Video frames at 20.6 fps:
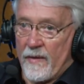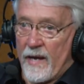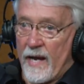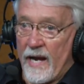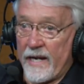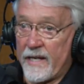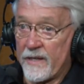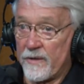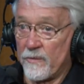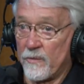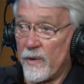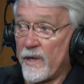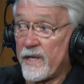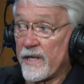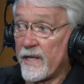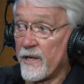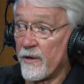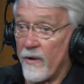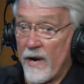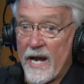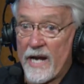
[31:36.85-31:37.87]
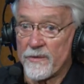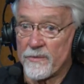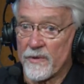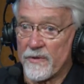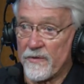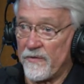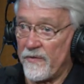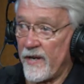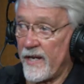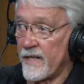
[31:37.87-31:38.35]
I can we can interact with
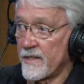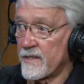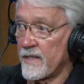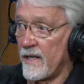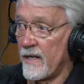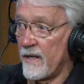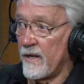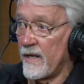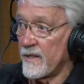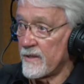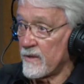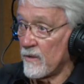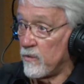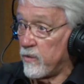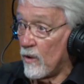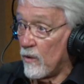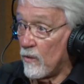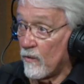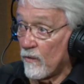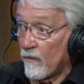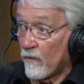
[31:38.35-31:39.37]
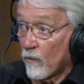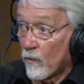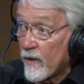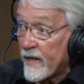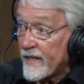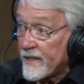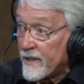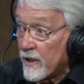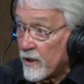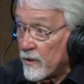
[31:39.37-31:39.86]
the fans now as what
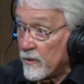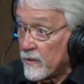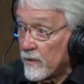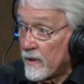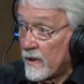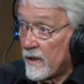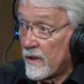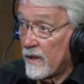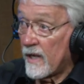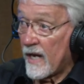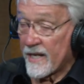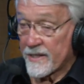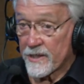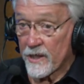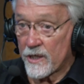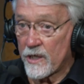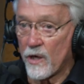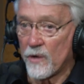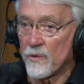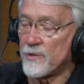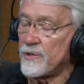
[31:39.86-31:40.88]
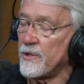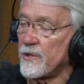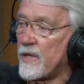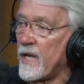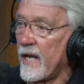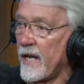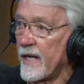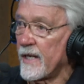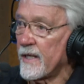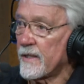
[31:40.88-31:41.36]
we do. Right. As a coach, you
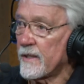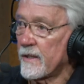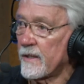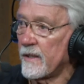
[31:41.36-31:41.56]
can't.